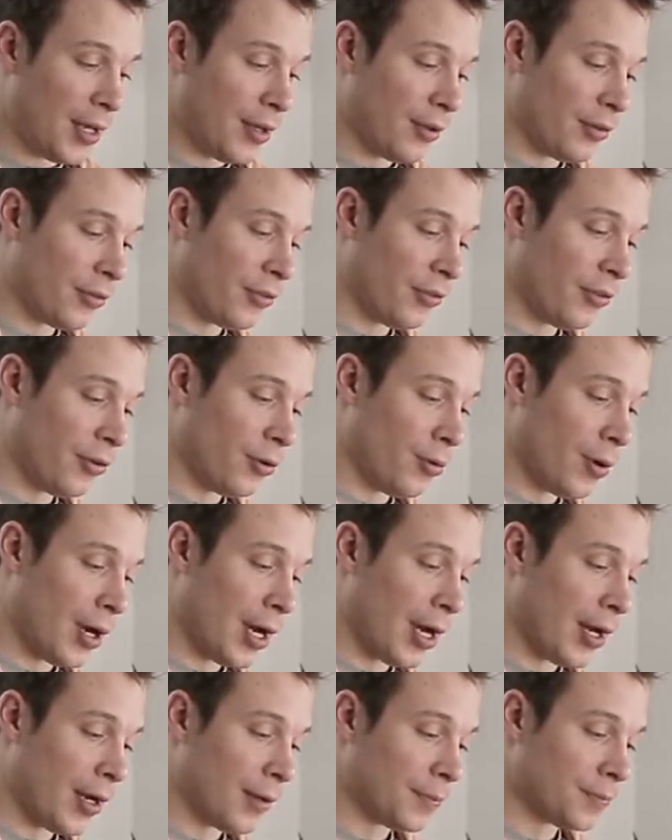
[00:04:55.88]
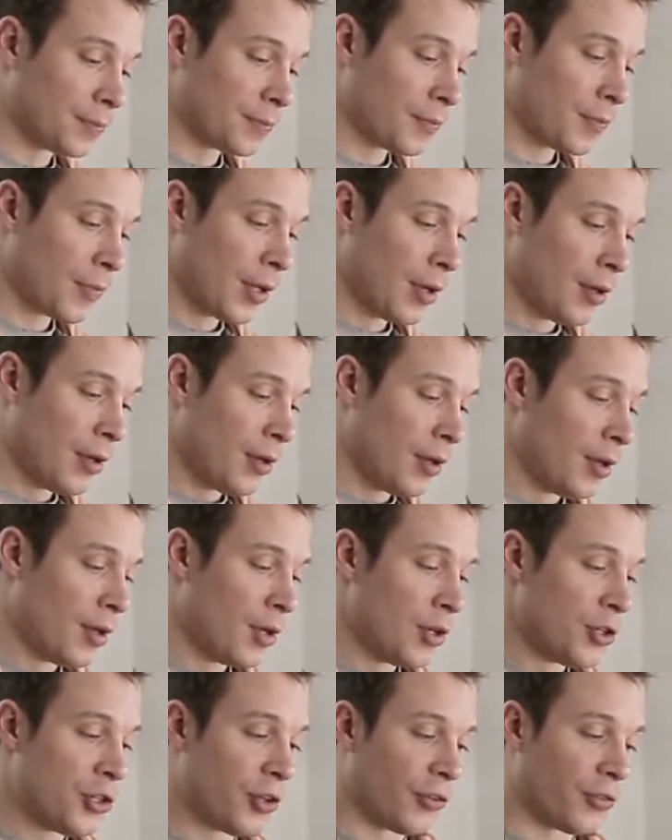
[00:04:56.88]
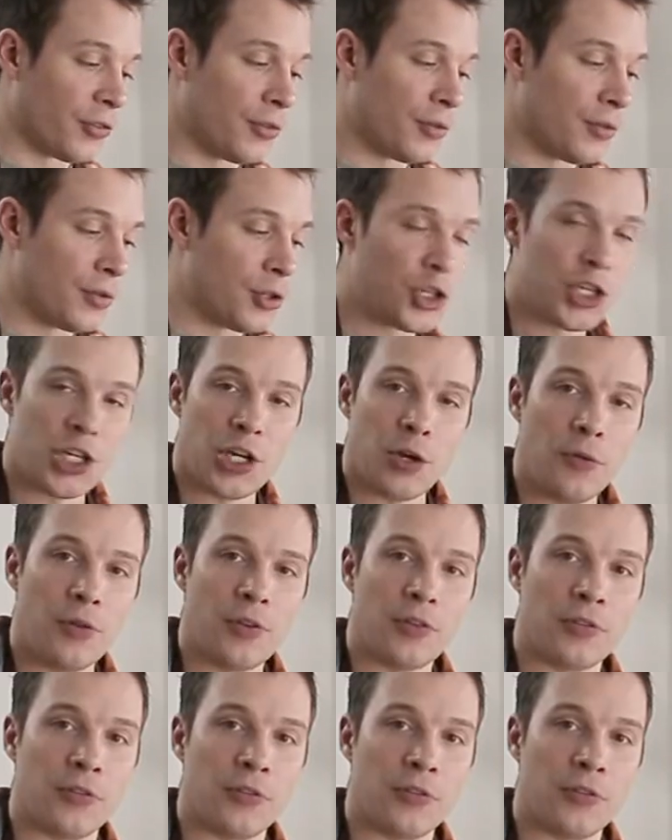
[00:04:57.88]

is to just chill the